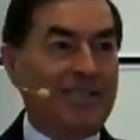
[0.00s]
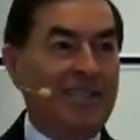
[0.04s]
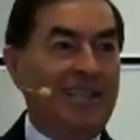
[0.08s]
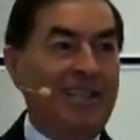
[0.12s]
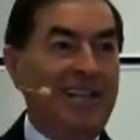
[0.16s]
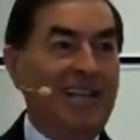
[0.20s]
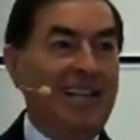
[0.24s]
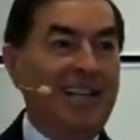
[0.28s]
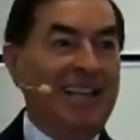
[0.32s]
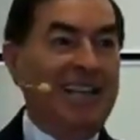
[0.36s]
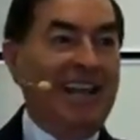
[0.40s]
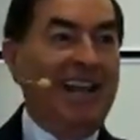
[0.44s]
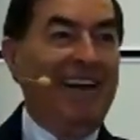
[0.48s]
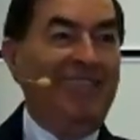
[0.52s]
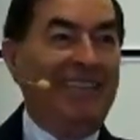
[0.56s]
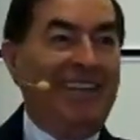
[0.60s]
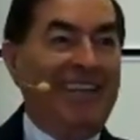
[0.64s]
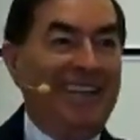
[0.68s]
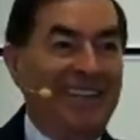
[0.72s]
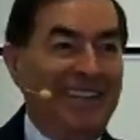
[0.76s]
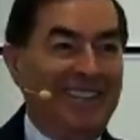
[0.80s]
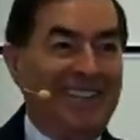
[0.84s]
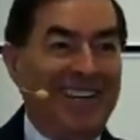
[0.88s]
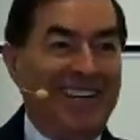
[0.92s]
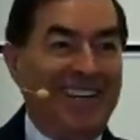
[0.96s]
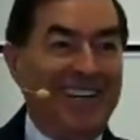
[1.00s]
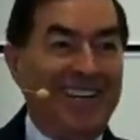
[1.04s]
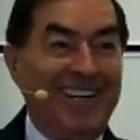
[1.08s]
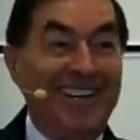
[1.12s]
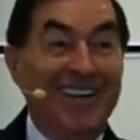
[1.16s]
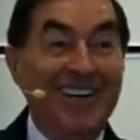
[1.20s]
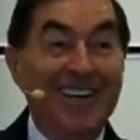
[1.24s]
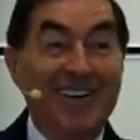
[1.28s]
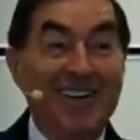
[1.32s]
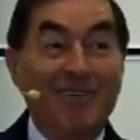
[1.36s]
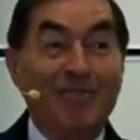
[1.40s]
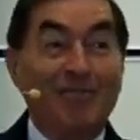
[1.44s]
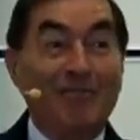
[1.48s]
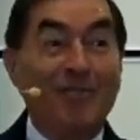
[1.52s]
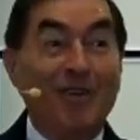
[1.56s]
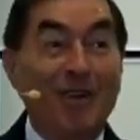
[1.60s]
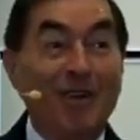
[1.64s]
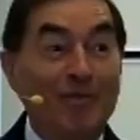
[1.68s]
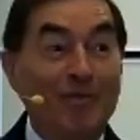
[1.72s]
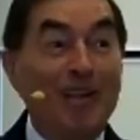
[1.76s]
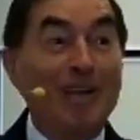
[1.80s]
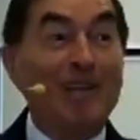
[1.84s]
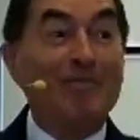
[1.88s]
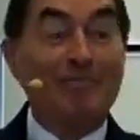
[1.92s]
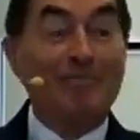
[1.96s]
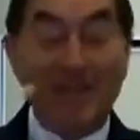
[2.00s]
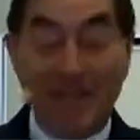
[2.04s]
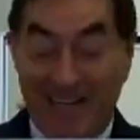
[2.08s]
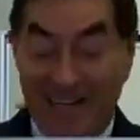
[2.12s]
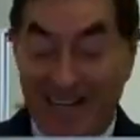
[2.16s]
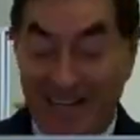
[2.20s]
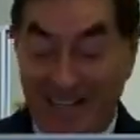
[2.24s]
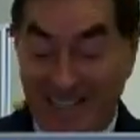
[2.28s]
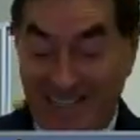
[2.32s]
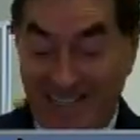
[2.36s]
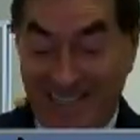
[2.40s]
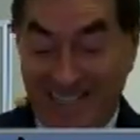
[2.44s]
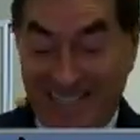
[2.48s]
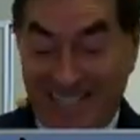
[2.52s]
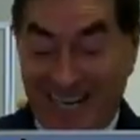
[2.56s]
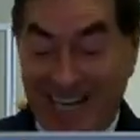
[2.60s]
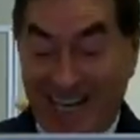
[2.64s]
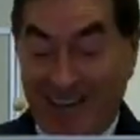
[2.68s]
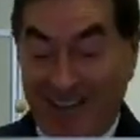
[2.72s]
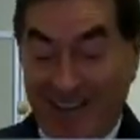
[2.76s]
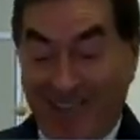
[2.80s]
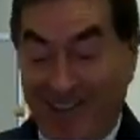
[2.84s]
you know, we will be saved.